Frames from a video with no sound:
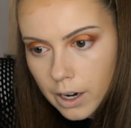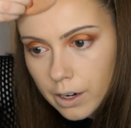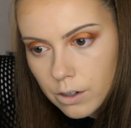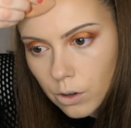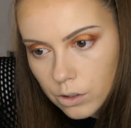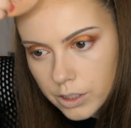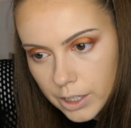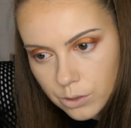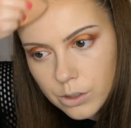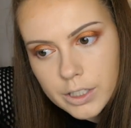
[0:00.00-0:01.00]
and not
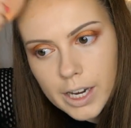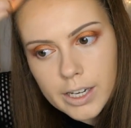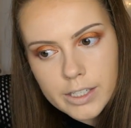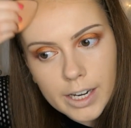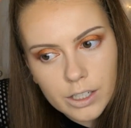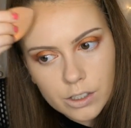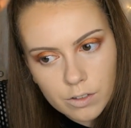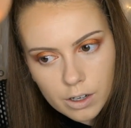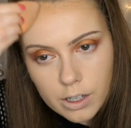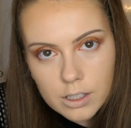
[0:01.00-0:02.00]
sit on your skin
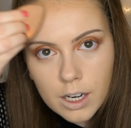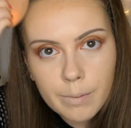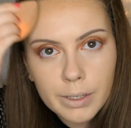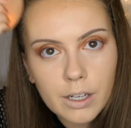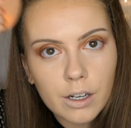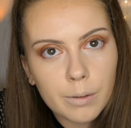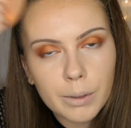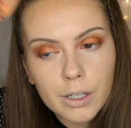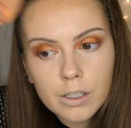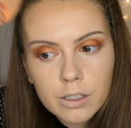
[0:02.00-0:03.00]
texturised, let me know,
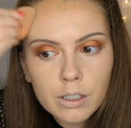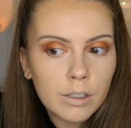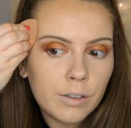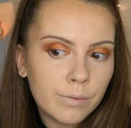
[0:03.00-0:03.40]
because